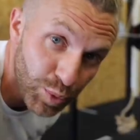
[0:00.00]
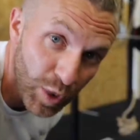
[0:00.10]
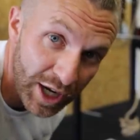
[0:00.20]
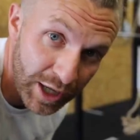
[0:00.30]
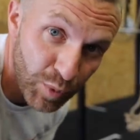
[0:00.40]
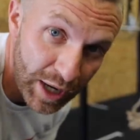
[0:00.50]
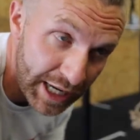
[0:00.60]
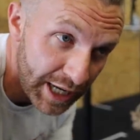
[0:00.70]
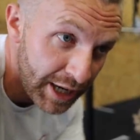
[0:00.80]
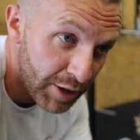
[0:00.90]
working
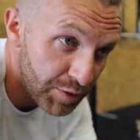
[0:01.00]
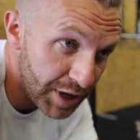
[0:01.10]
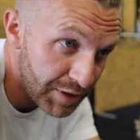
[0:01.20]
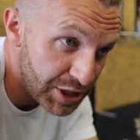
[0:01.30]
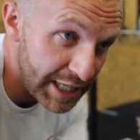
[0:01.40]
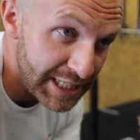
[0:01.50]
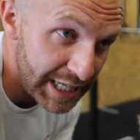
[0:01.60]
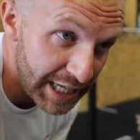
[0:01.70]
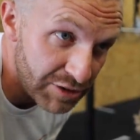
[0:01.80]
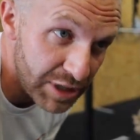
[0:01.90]
weight. We've given
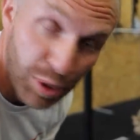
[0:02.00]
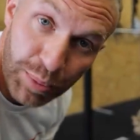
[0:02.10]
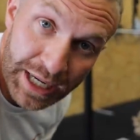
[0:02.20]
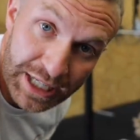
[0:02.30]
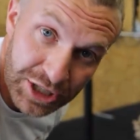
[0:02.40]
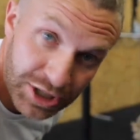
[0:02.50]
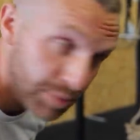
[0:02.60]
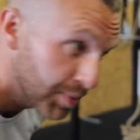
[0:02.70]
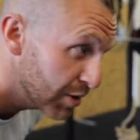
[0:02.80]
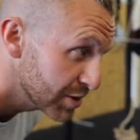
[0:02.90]
JC an extra little minute just to
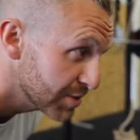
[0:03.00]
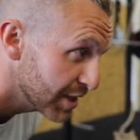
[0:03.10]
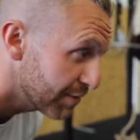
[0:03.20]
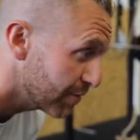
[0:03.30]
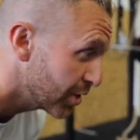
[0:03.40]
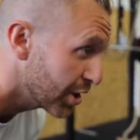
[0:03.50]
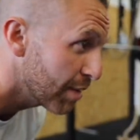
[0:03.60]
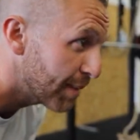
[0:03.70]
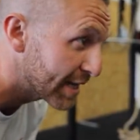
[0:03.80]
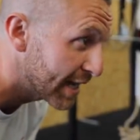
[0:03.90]
compose himself, and we're going to
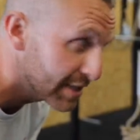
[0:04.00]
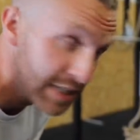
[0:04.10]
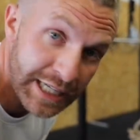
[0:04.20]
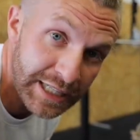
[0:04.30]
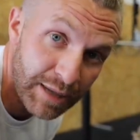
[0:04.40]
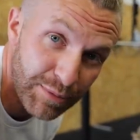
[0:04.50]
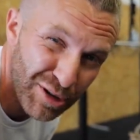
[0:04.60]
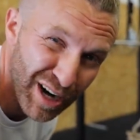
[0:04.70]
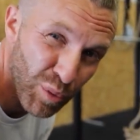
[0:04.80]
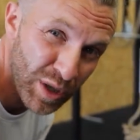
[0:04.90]
go back down to his number
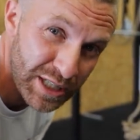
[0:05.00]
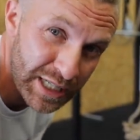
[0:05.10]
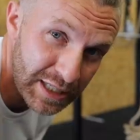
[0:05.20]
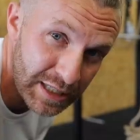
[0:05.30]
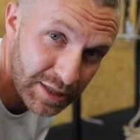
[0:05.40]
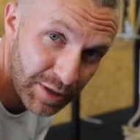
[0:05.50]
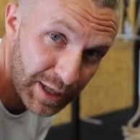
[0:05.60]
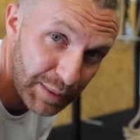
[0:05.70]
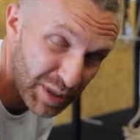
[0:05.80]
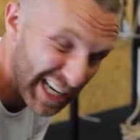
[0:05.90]
around 160 to
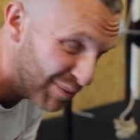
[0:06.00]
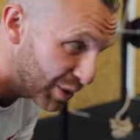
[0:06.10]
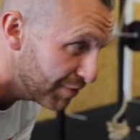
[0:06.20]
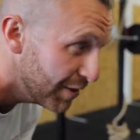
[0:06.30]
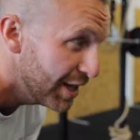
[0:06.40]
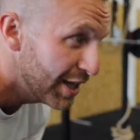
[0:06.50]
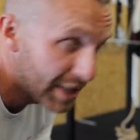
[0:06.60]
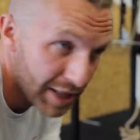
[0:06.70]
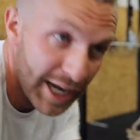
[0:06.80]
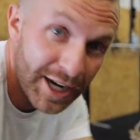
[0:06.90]
begin with.
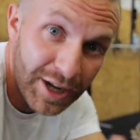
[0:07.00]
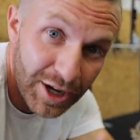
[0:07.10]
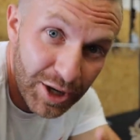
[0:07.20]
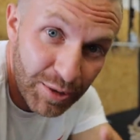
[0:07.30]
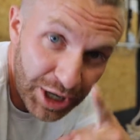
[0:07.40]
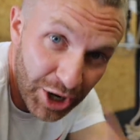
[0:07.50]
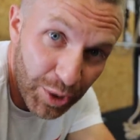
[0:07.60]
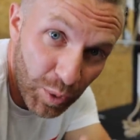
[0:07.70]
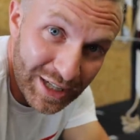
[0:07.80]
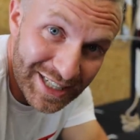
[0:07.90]
Then we're going
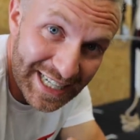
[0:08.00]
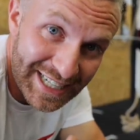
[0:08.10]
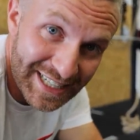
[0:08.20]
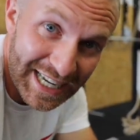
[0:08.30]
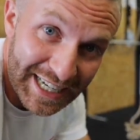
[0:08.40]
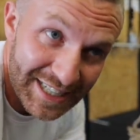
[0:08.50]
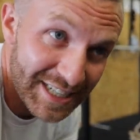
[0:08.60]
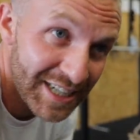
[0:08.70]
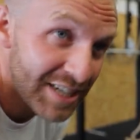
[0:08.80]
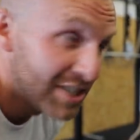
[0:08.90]
to
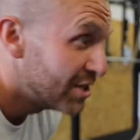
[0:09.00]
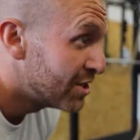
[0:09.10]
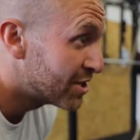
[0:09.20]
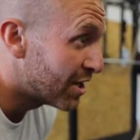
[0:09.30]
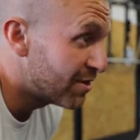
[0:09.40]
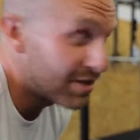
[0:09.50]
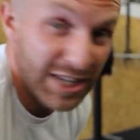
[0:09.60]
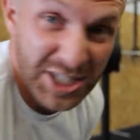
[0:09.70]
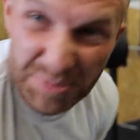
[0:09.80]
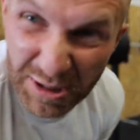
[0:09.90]
166. So
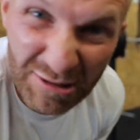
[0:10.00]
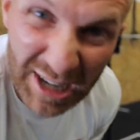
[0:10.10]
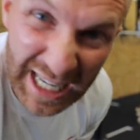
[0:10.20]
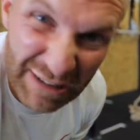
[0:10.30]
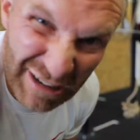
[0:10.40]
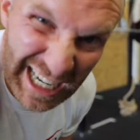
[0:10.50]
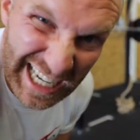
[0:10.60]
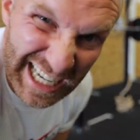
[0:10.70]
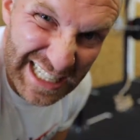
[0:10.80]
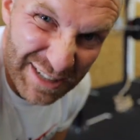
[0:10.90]
this should be really, really
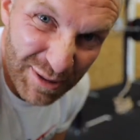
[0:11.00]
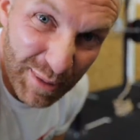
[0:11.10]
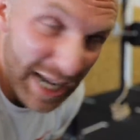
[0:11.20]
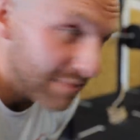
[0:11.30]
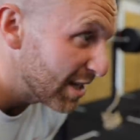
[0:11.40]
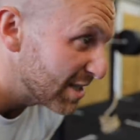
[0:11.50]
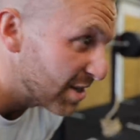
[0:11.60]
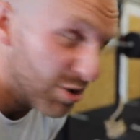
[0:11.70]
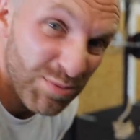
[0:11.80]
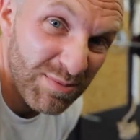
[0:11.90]
easy for Matt. There's
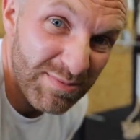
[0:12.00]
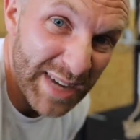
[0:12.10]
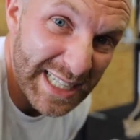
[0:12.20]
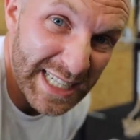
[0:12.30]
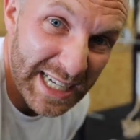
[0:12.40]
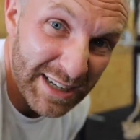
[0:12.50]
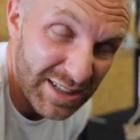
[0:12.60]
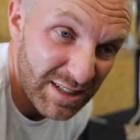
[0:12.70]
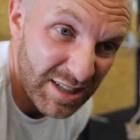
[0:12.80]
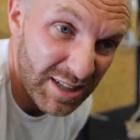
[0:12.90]
no mess in here.
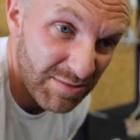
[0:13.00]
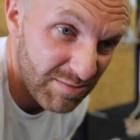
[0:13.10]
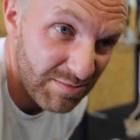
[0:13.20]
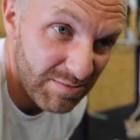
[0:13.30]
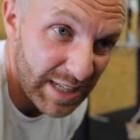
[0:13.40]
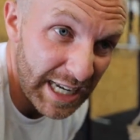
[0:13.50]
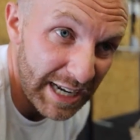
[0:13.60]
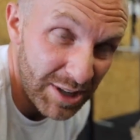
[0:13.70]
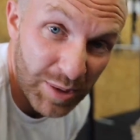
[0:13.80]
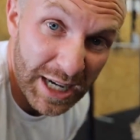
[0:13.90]
He's just going to get
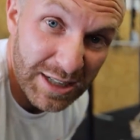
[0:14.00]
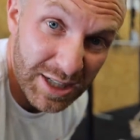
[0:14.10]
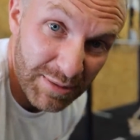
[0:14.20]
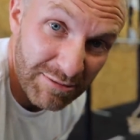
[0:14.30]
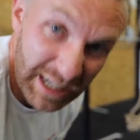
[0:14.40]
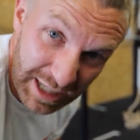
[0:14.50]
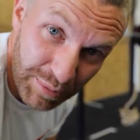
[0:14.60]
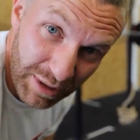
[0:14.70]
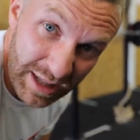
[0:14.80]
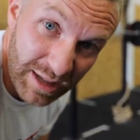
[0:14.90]
out of the way, and it's going to be really
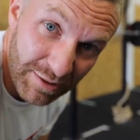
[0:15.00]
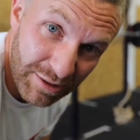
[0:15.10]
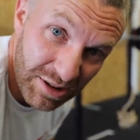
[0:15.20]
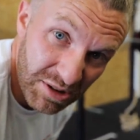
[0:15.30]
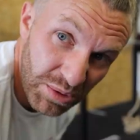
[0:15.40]
depressing for us to